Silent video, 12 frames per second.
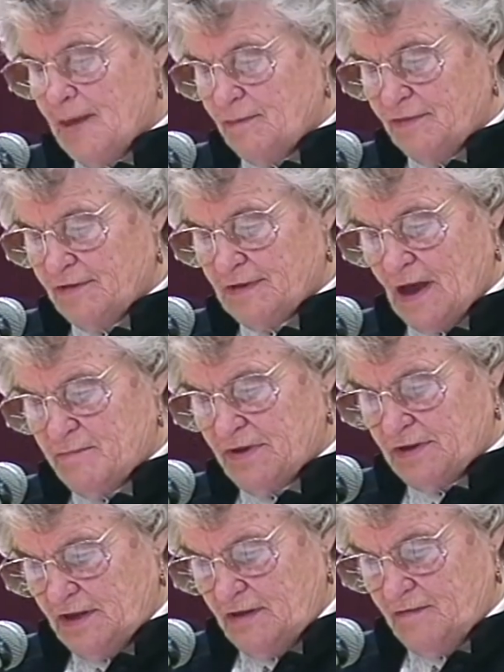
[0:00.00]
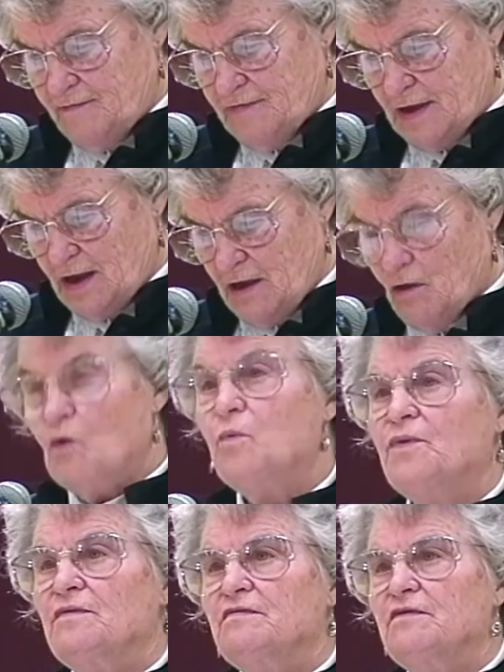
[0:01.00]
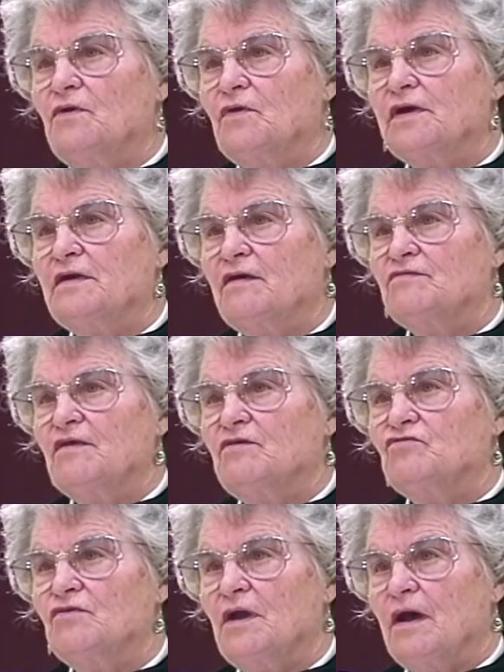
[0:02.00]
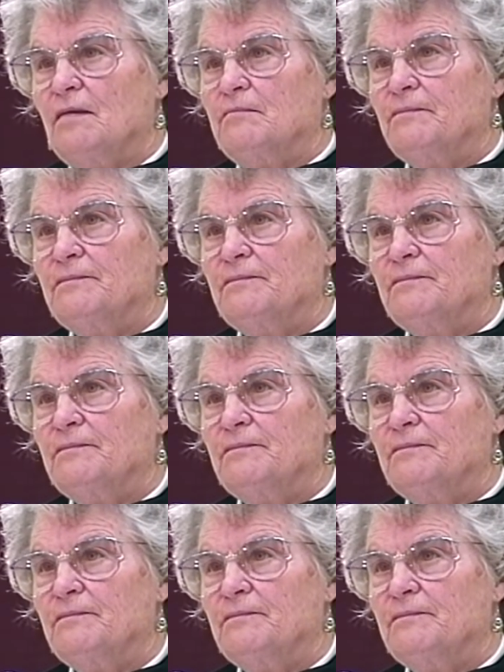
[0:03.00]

because I believe that I opened the organization up.